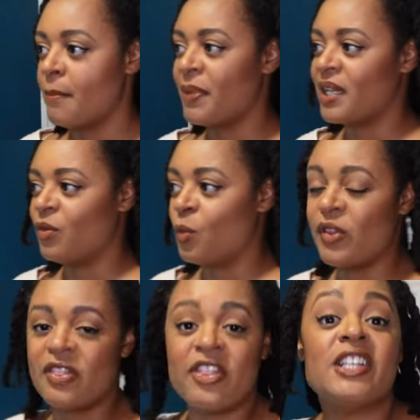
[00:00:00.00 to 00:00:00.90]
but
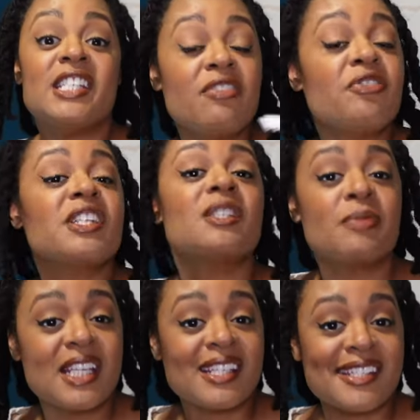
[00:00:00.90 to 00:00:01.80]
the difference
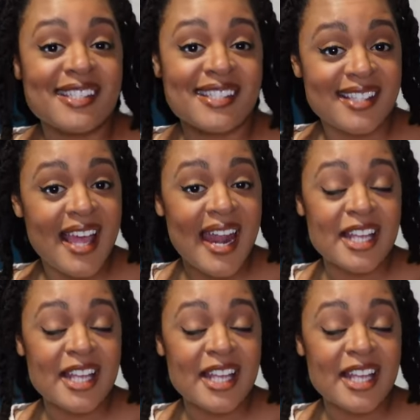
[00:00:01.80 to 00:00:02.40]
is that